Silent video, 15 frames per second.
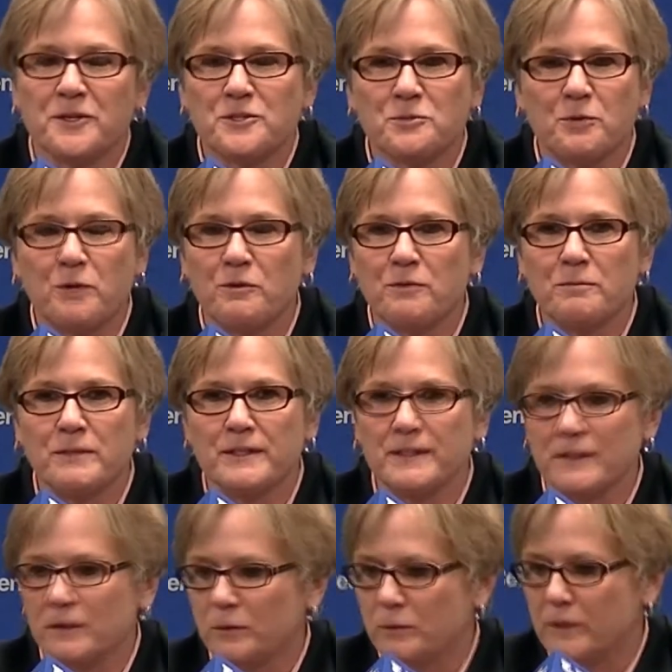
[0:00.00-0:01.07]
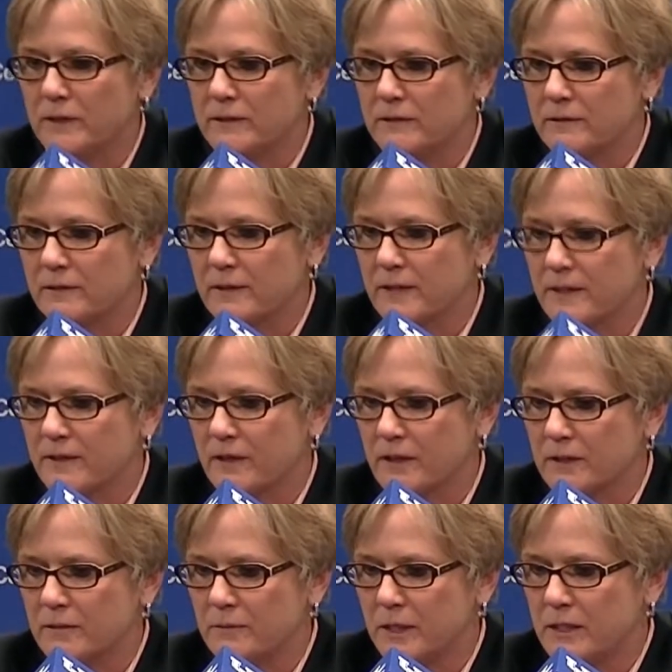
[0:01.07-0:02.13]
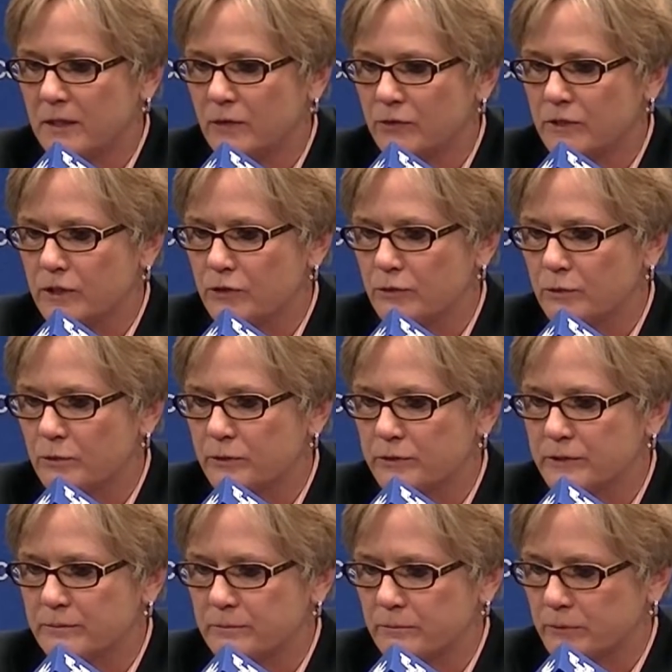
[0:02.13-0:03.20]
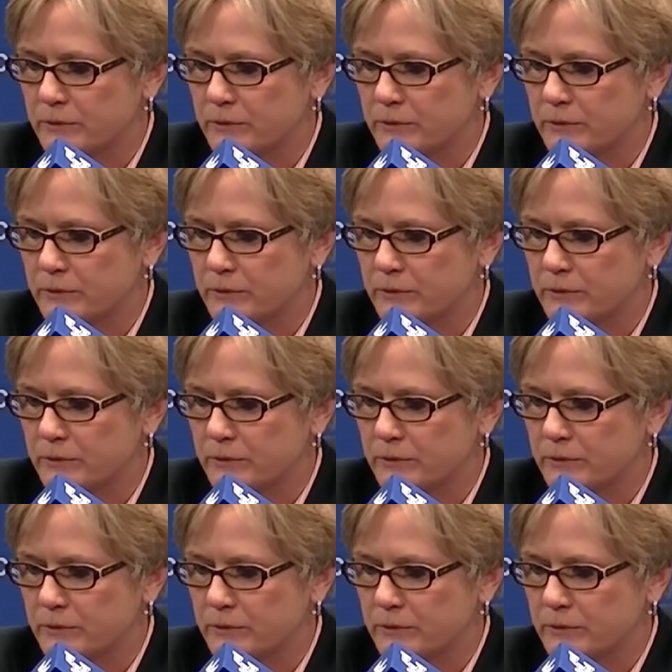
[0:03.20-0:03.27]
It's what we've been dealing with. I thought Kamiko's injury was,